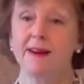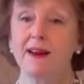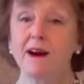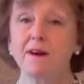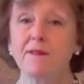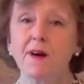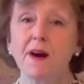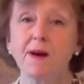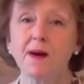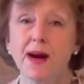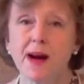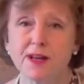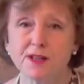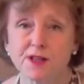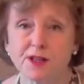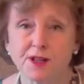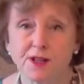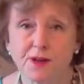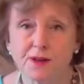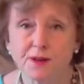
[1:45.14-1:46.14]
Now if I
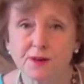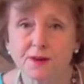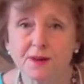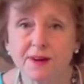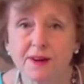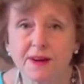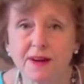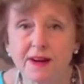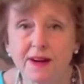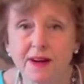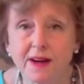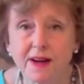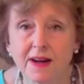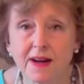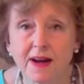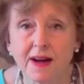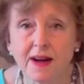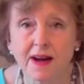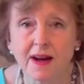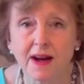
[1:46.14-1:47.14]
asked you,
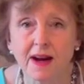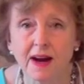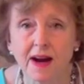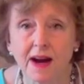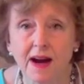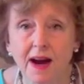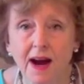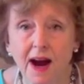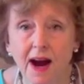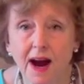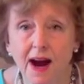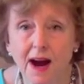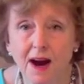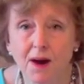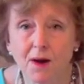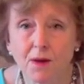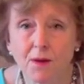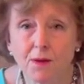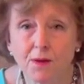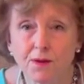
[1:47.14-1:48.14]

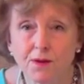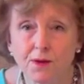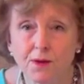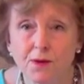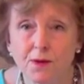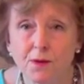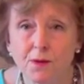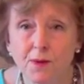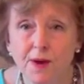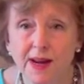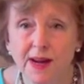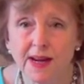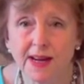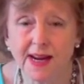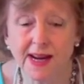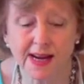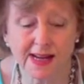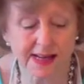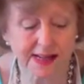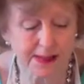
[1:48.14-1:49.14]
how do we
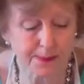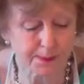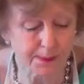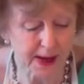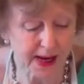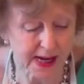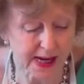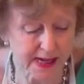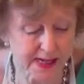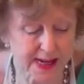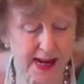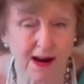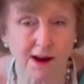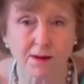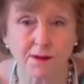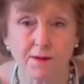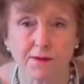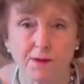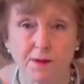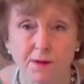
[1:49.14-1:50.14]
get paint
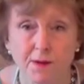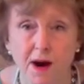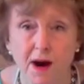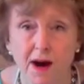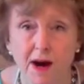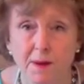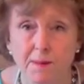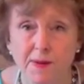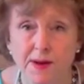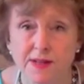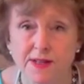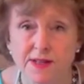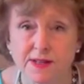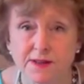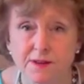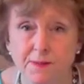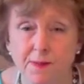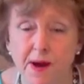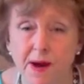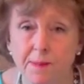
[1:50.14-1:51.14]
out of dry
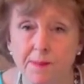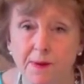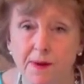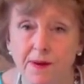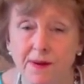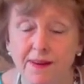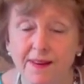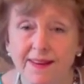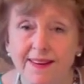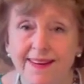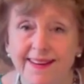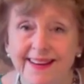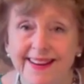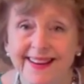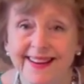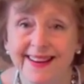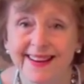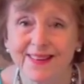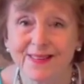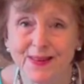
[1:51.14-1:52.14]
pieces of paper,
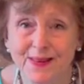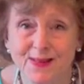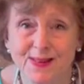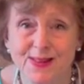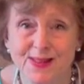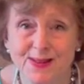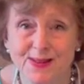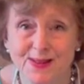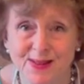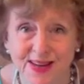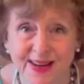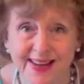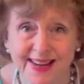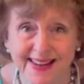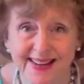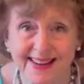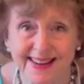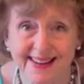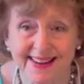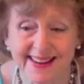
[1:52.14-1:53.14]
what would you
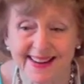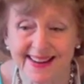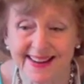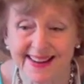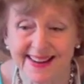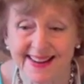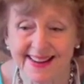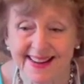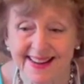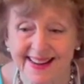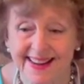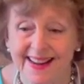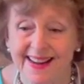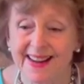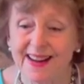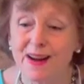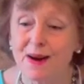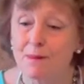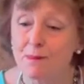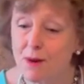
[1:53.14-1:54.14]
say?
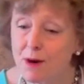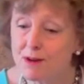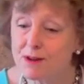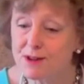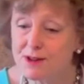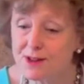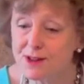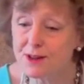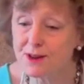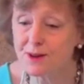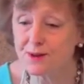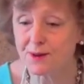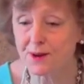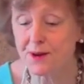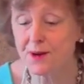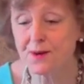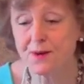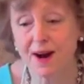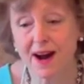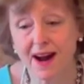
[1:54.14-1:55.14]
Most
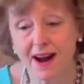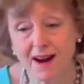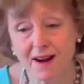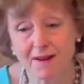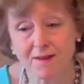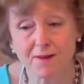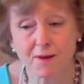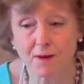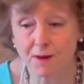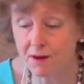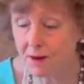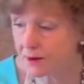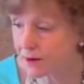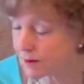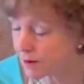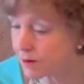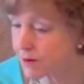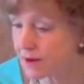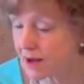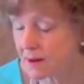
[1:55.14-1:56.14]
children who have, or
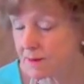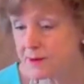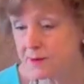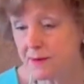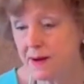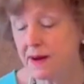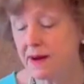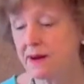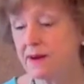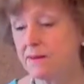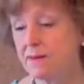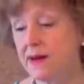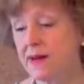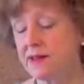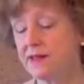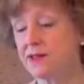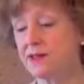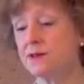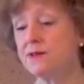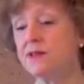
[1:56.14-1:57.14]
grown-ups,
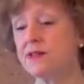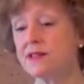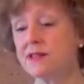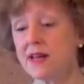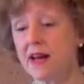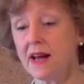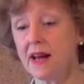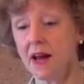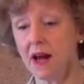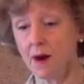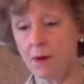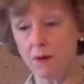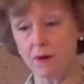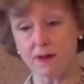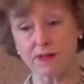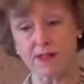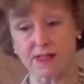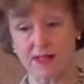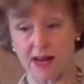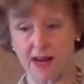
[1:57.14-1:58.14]
my students,
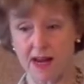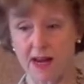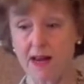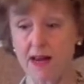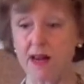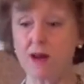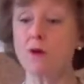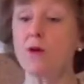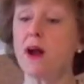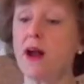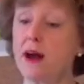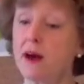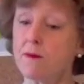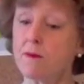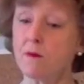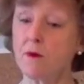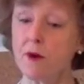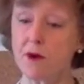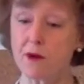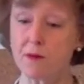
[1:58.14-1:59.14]
will say you add
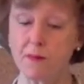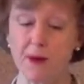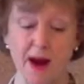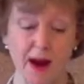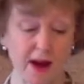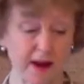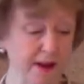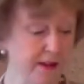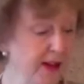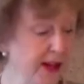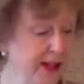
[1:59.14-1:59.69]
water back,